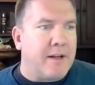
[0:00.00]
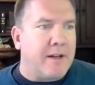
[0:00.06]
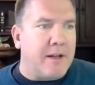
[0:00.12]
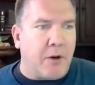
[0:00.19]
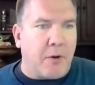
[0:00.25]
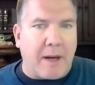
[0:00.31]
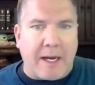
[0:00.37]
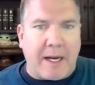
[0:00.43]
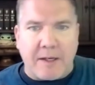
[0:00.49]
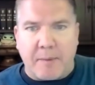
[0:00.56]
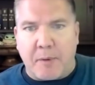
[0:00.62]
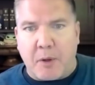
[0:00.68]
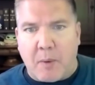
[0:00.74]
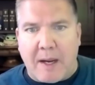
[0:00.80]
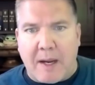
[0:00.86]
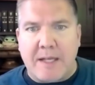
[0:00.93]
you know
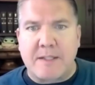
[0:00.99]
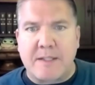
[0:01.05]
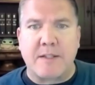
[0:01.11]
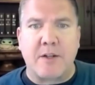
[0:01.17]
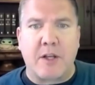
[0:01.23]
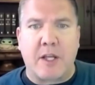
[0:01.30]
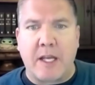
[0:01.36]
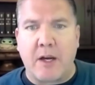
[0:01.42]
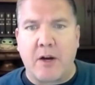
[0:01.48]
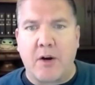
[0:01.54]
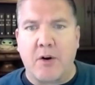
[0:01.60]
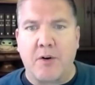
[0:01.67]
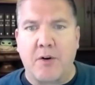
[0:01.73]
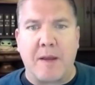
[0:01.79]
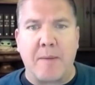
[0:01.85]
AWS here.